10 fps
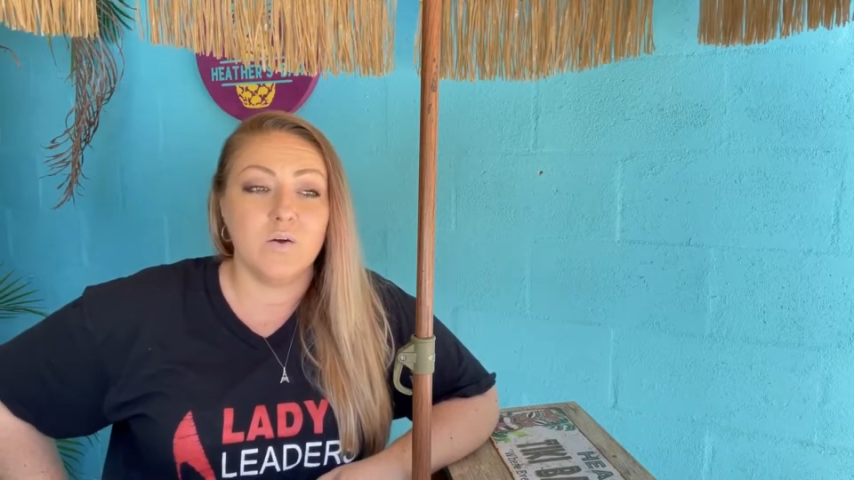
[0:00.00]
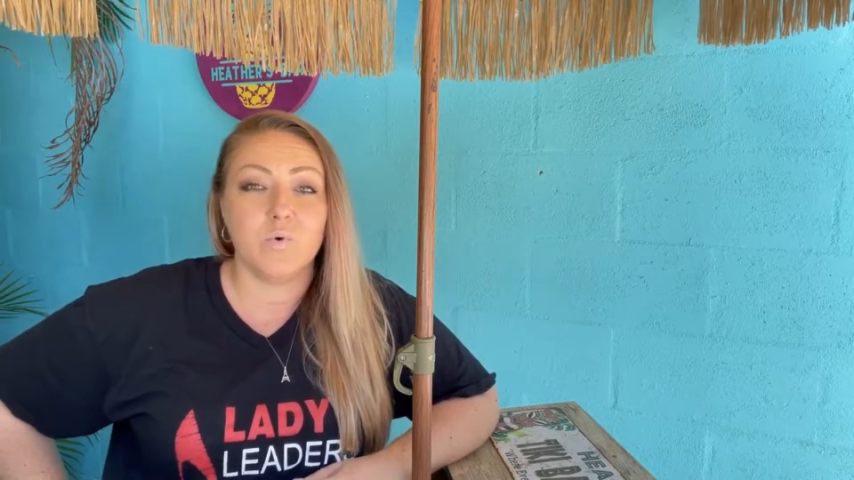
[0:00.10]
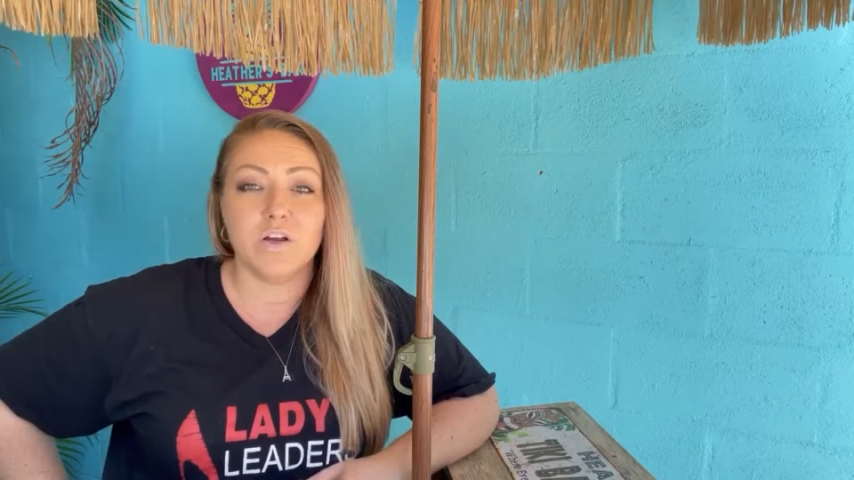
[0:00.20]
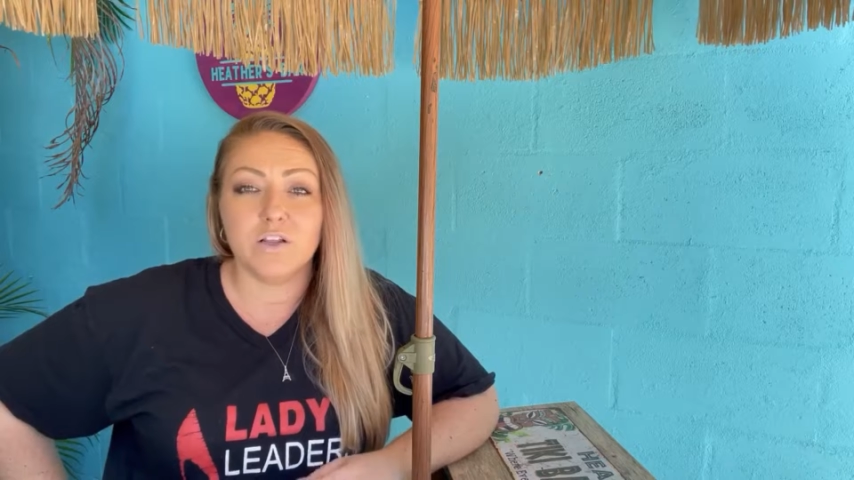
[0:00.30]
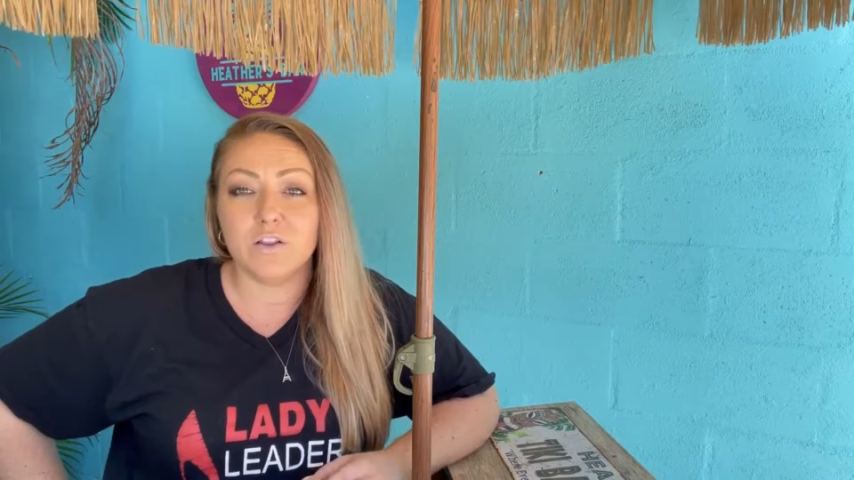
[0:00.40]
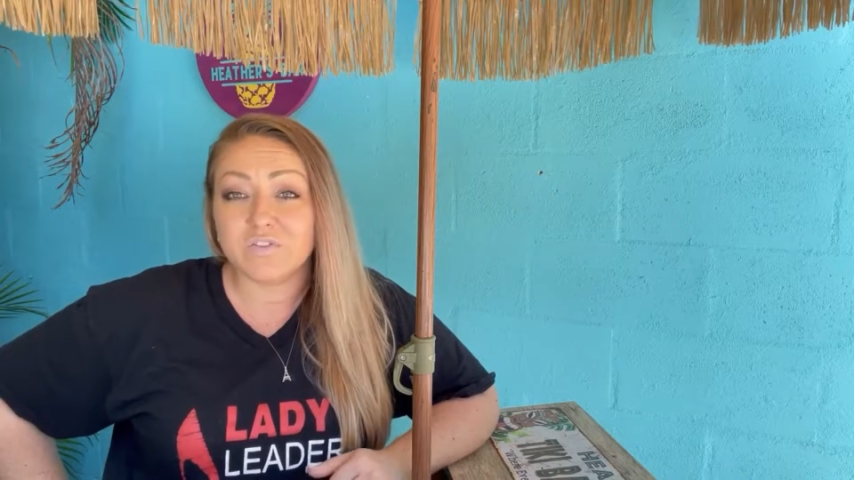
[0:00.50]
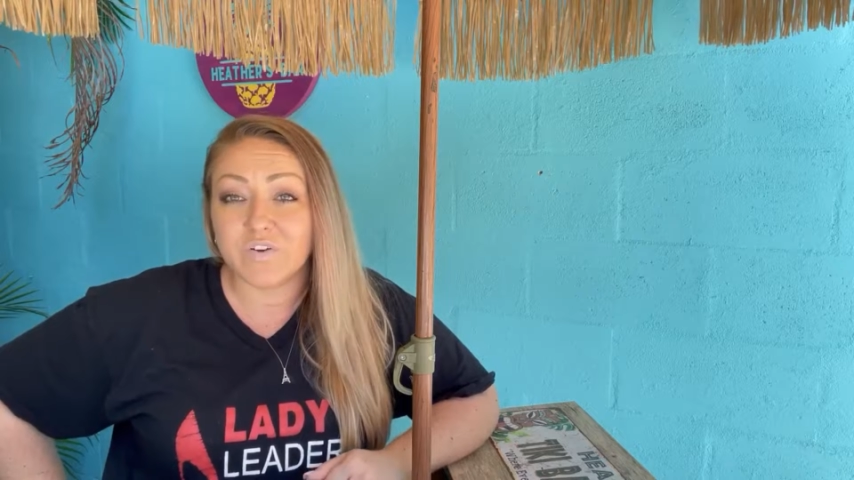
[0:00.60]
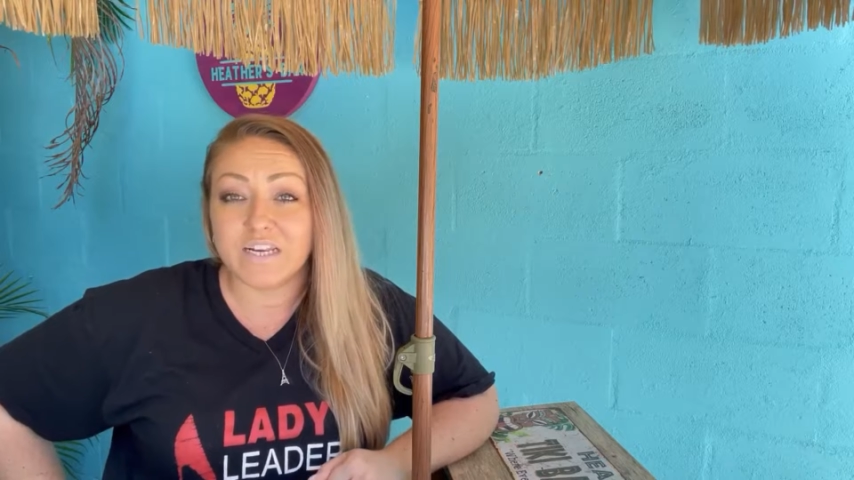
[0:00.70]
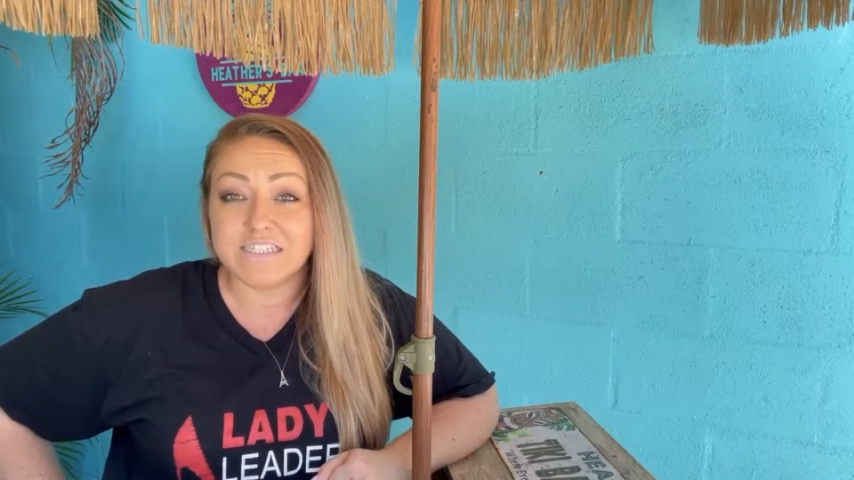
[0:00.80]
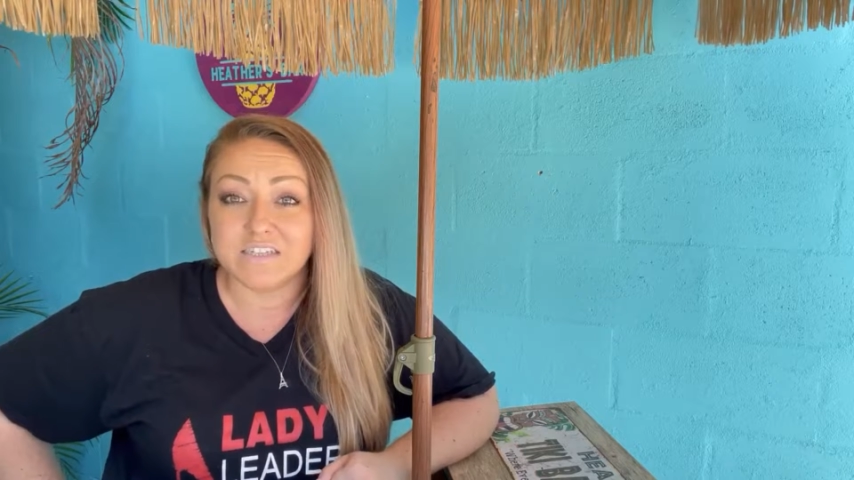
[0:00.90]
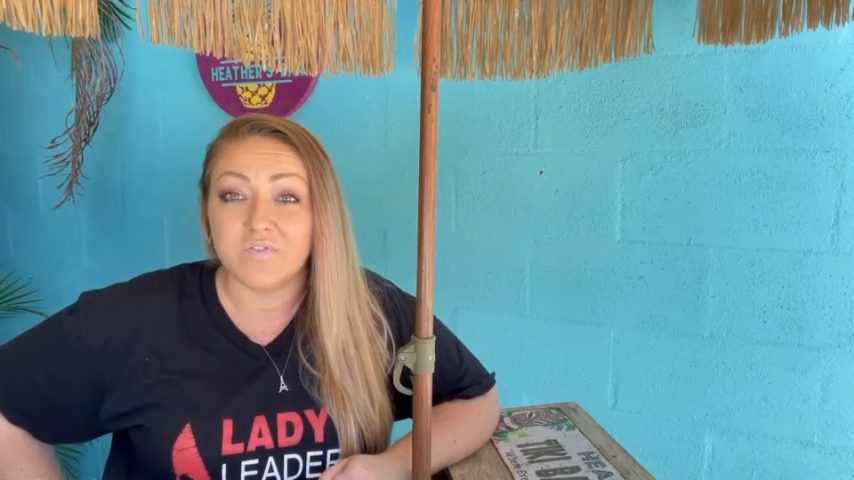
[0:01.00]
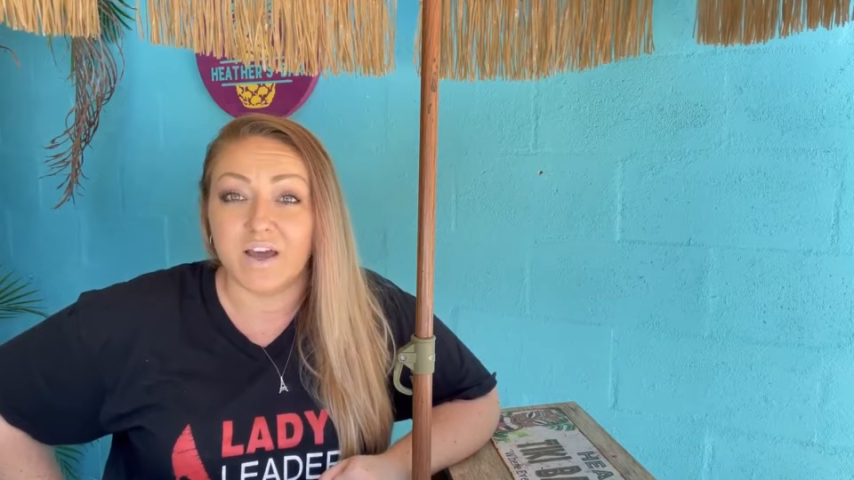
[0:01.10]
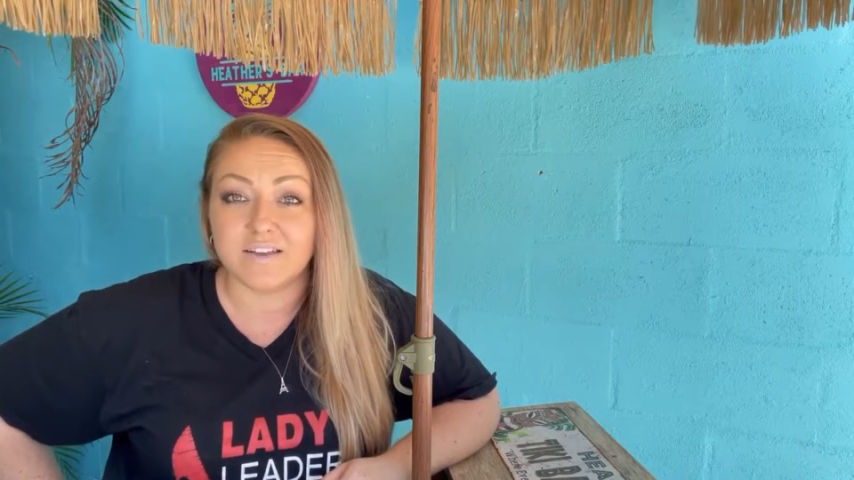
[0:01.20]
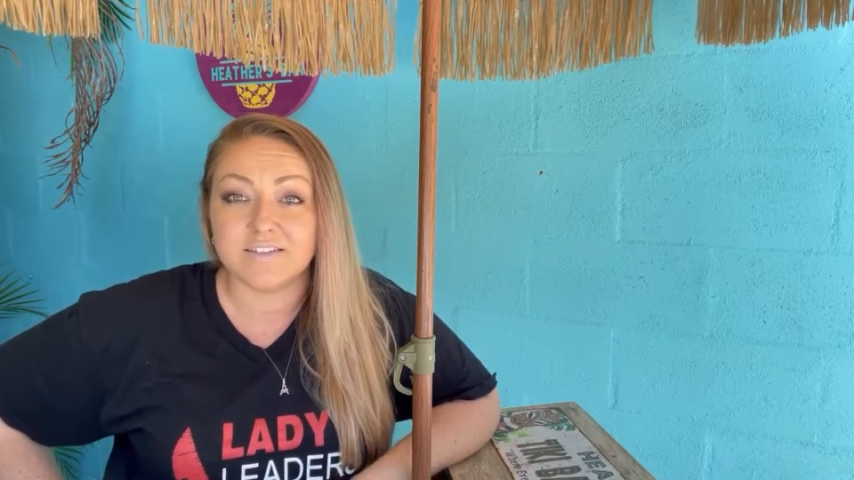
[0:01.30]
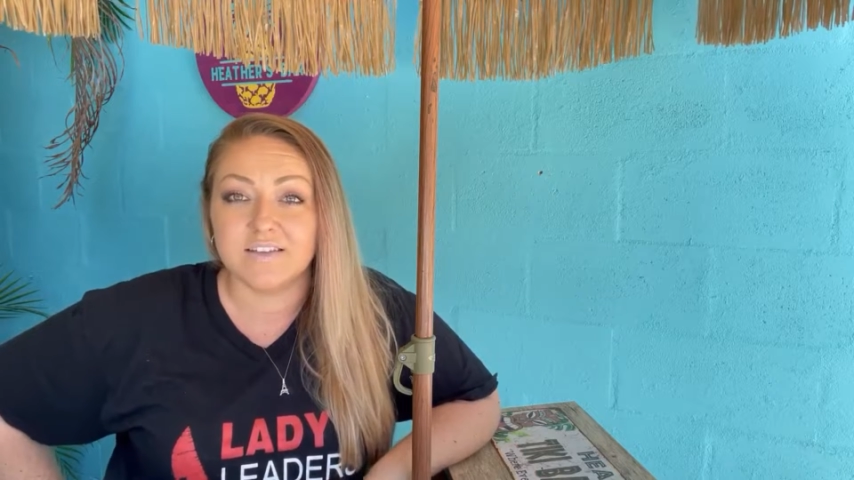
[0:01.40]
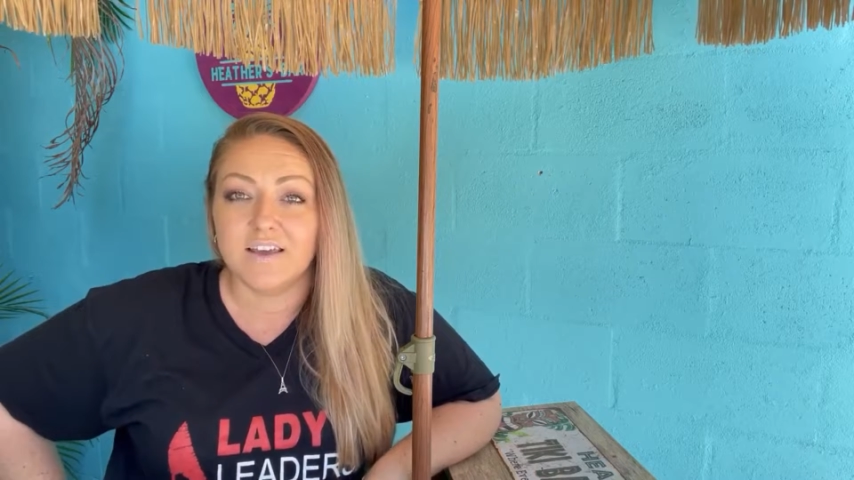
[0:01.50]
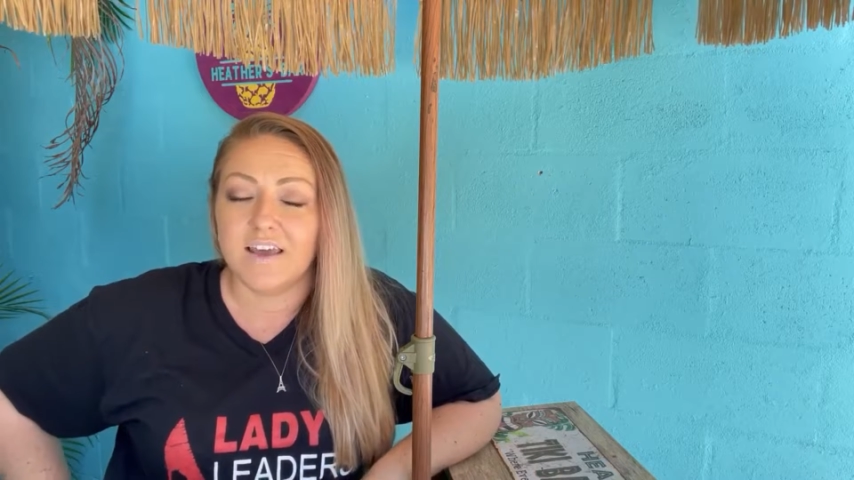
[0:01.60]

we're gonna look for any defects.